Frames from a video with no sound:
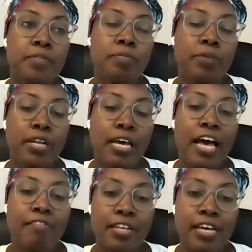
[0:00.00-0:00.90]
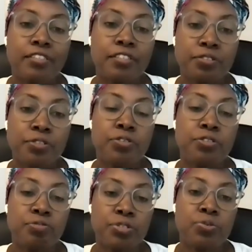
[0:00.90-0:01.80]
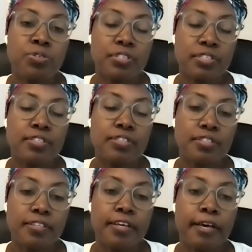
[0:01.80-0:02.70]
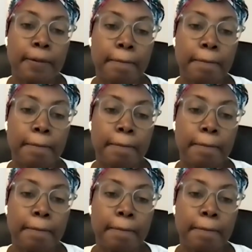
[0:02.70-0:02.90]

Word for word: but not having access to those resources. Yeah. Yeah.